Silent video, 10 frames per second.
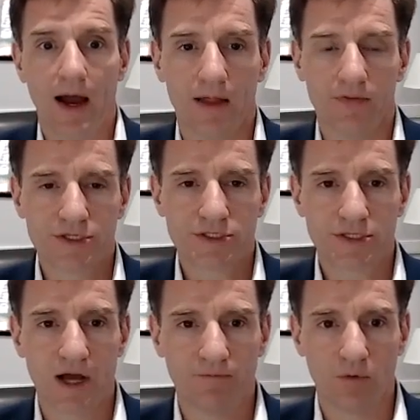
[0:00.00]
this
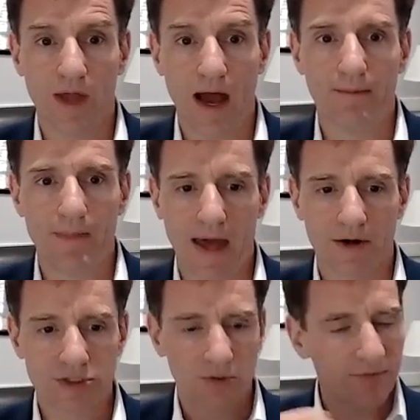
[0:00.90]
stuff will not matter.
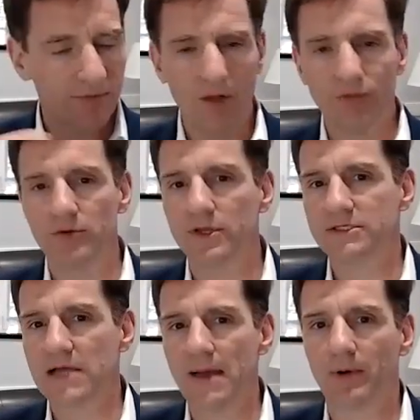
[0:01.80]
So we've gone through these
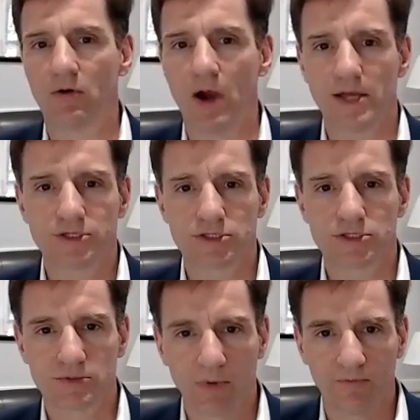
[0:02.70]
type of
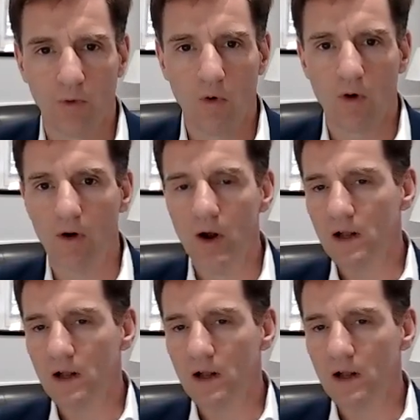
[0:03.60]
crises before.